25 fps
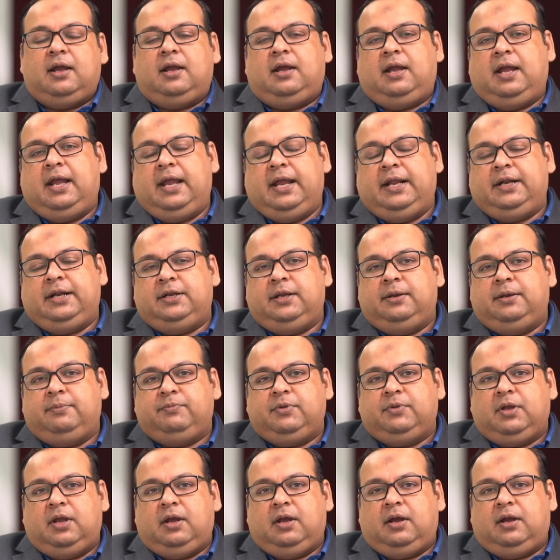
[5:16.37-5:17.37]
and
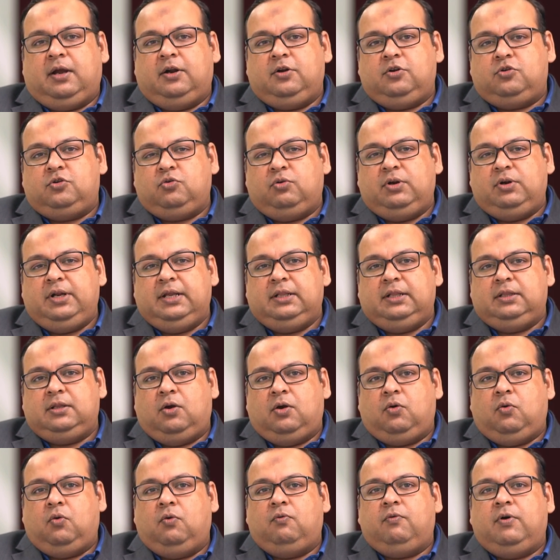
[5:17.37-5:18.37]
controlling the
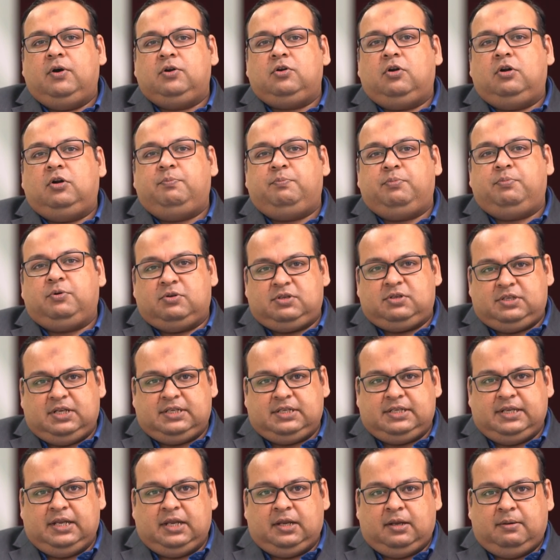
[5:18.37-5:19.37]
overall
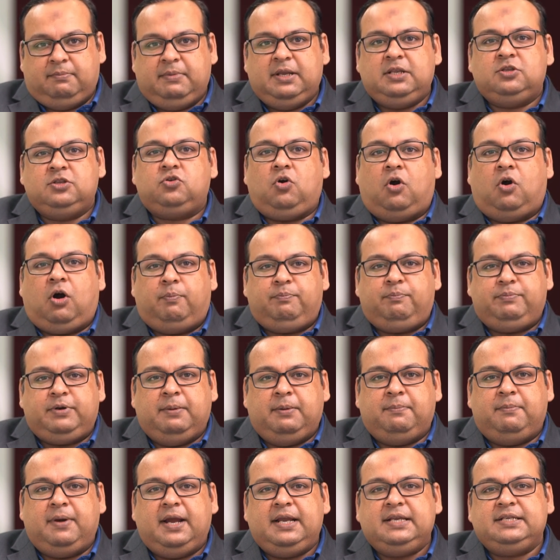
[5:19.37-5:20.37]
processing, means
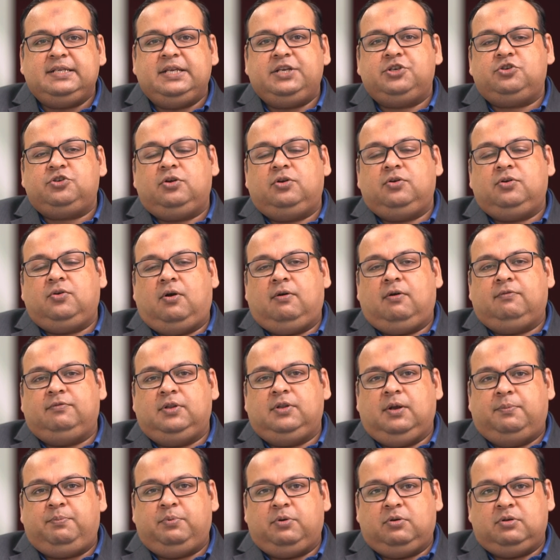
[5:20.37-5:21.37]
optimization of
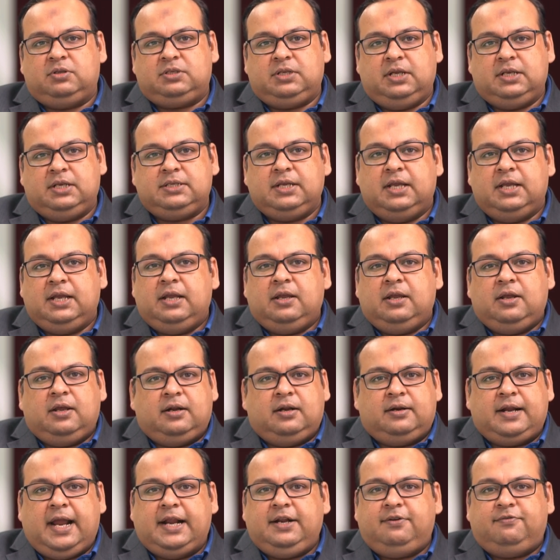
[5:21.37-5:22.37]
the process
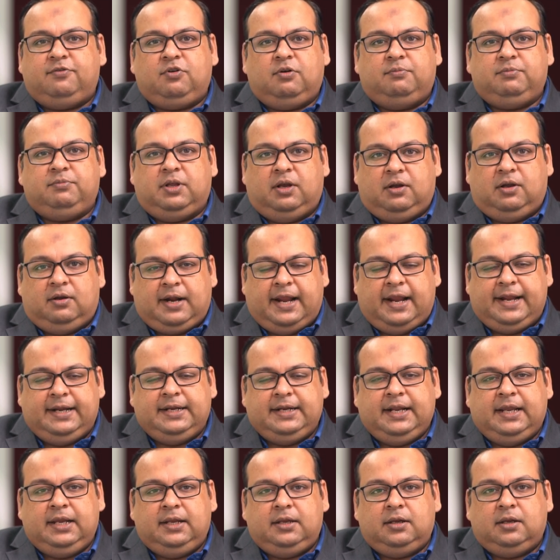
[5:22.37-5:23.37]
right from the
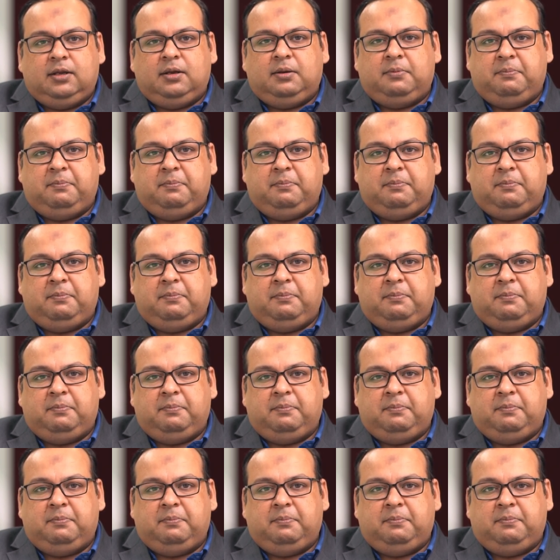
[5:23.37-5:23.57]
grinding,